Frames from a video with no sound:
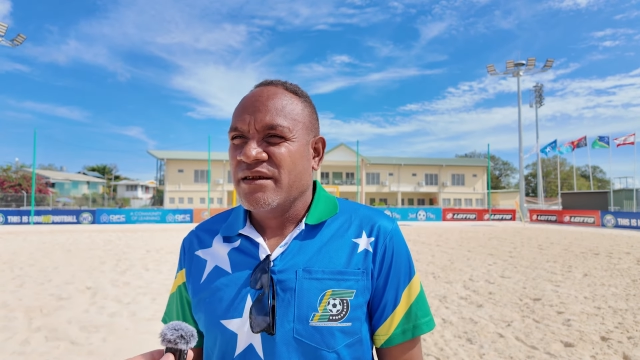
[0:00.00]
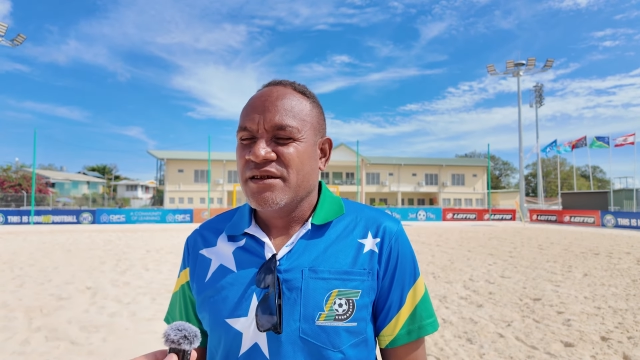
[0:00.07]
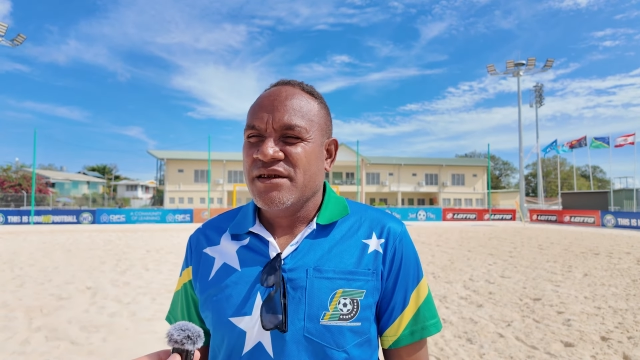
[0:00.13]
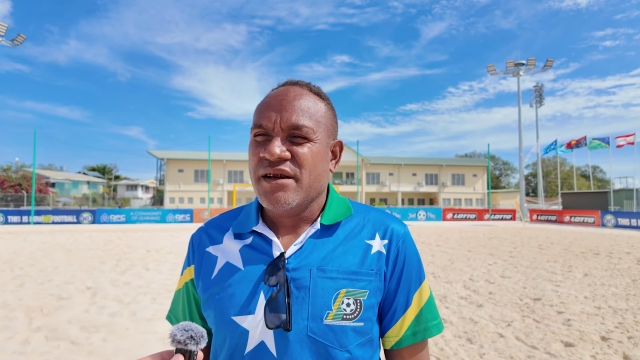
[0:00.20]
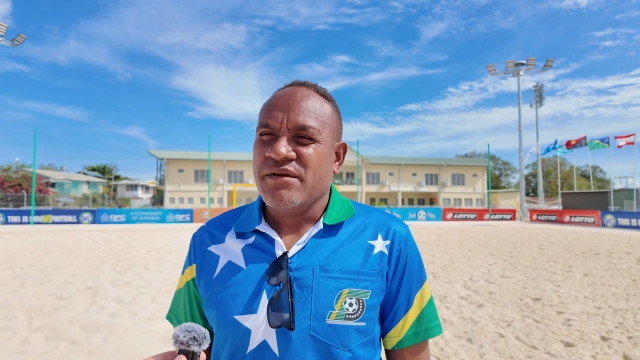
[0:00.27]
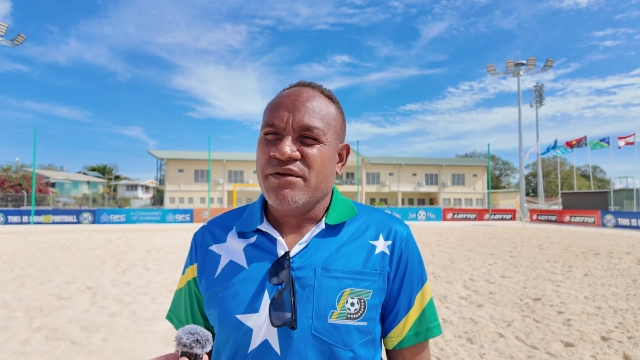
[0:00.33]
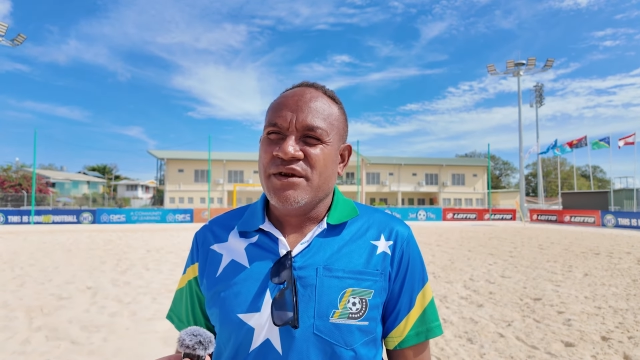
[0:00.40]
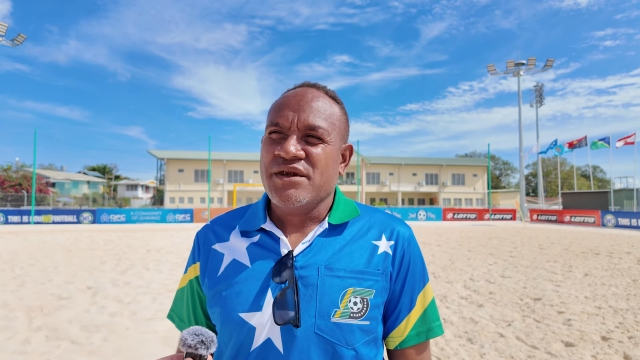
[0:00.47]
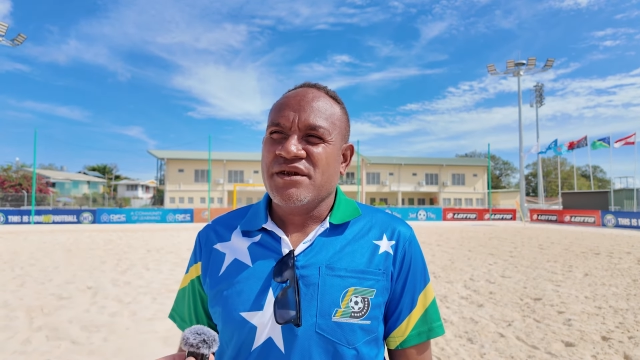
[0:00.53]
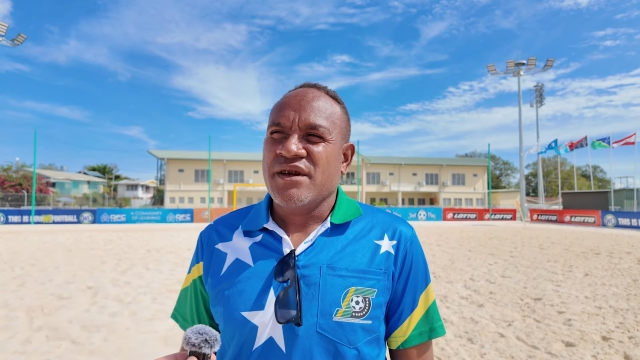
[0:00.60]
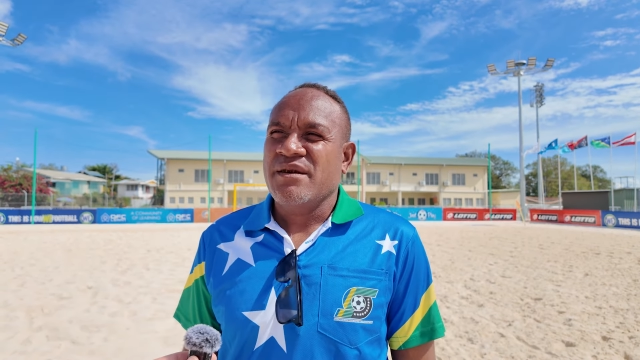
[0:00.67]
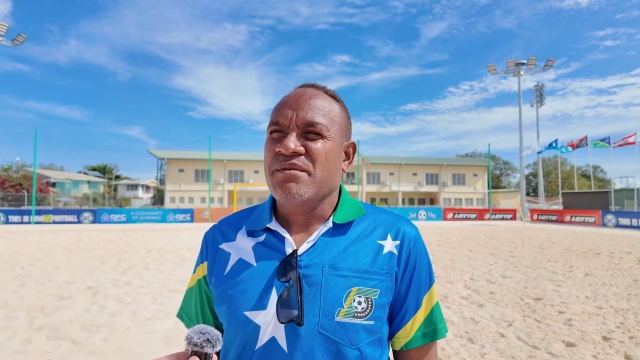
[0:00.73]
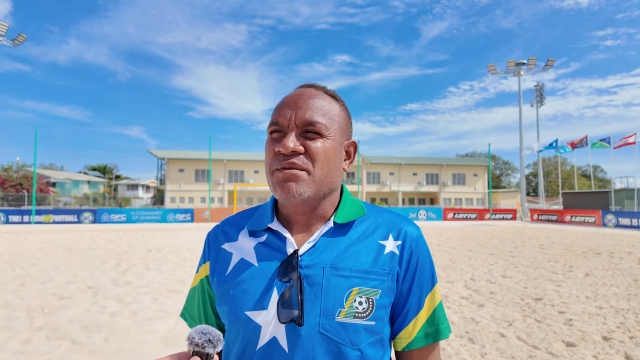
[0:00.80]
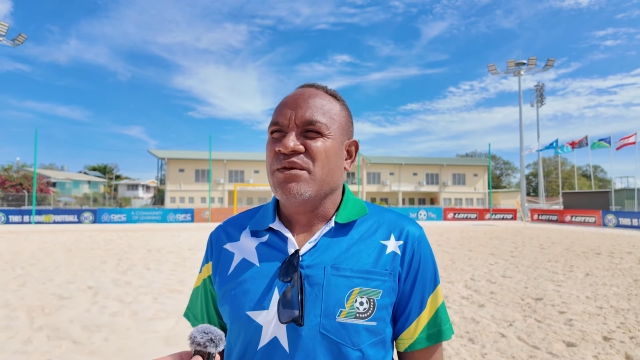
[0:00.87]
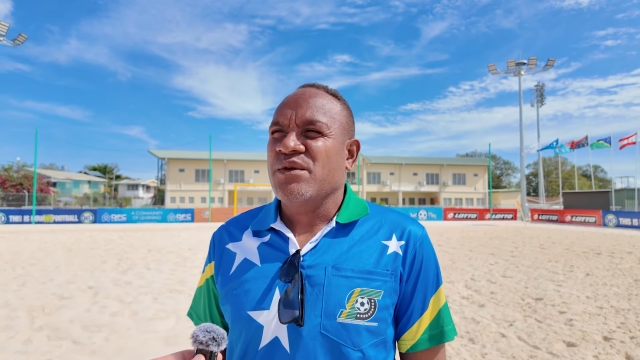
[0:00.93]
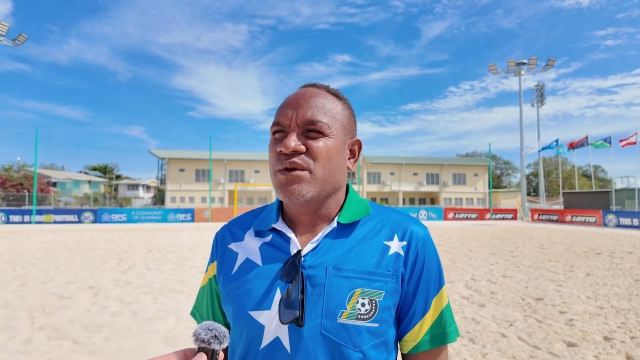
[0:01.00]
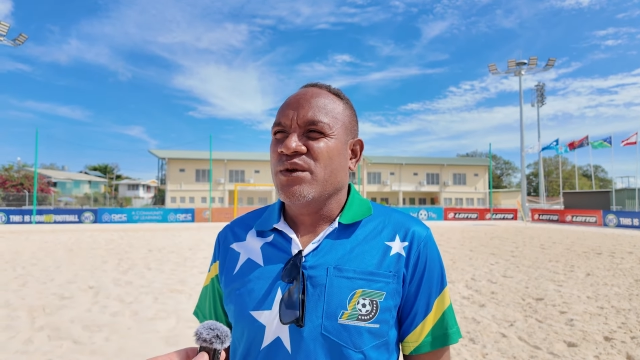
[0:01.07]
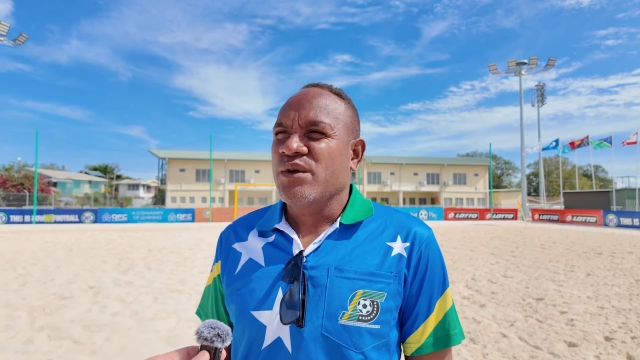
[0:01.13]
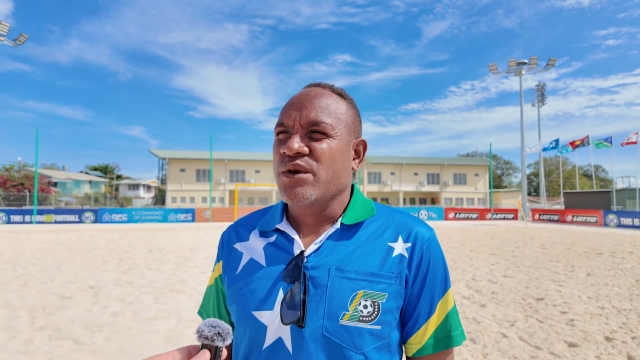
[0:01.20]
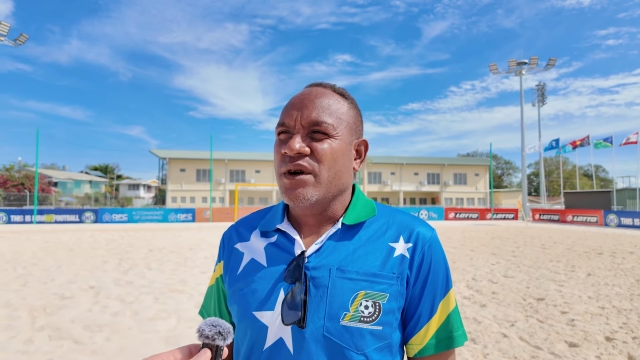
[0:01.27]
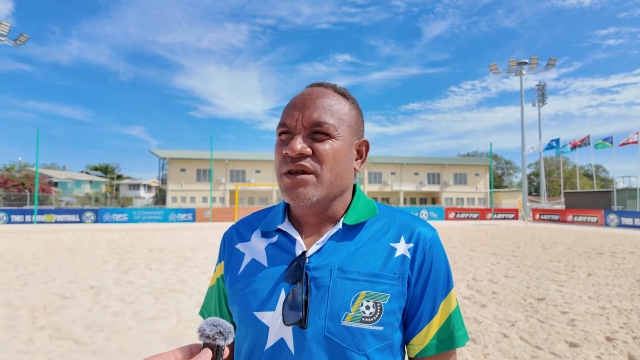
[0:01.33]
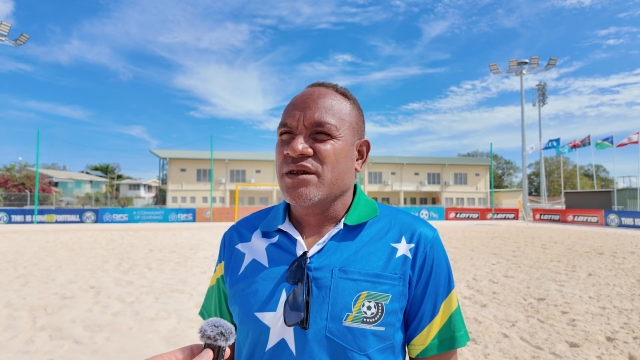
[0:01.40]
it's the first time
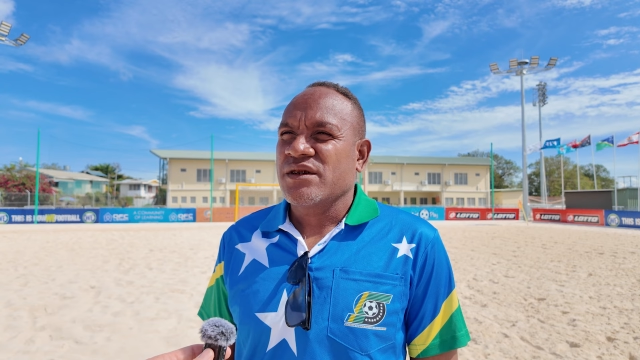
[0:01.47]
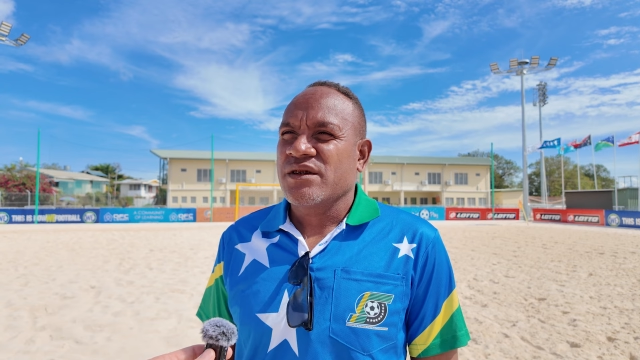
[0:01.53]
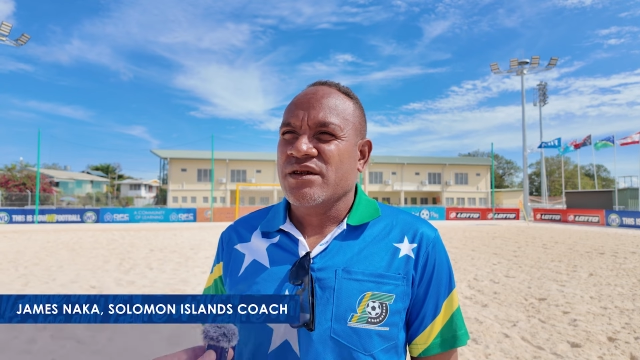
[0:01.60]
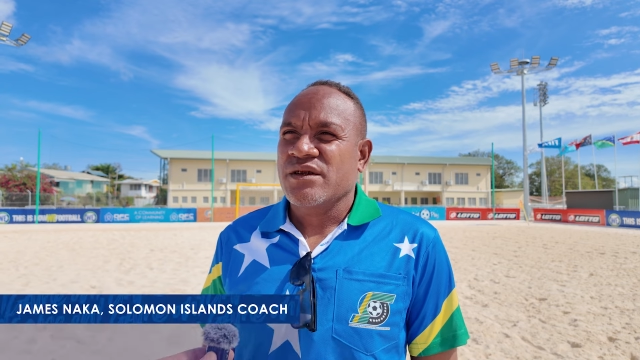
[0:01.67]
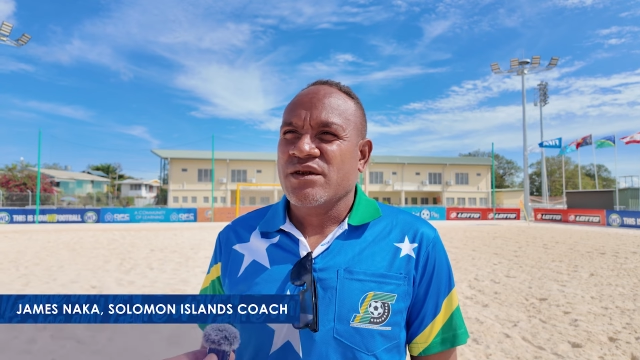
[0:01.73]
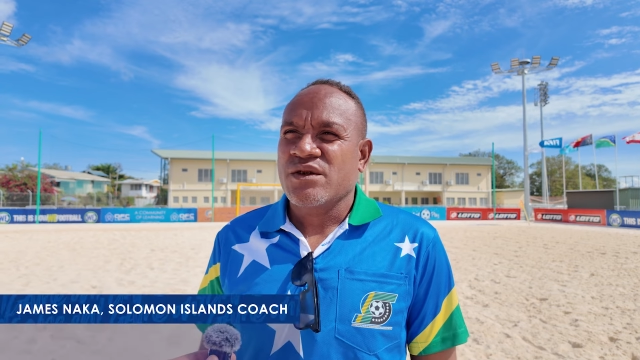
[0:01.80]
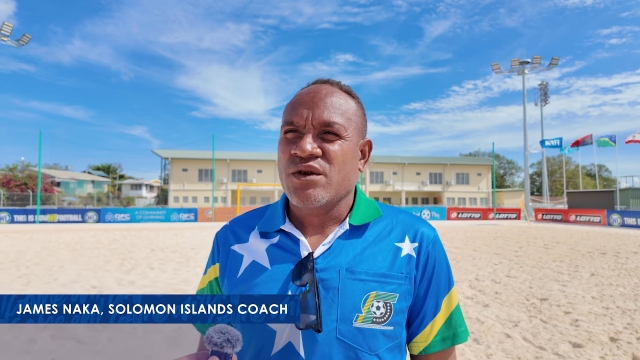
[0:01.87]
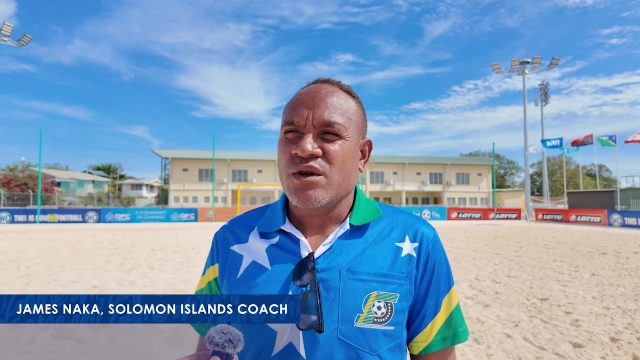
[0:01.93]
for us,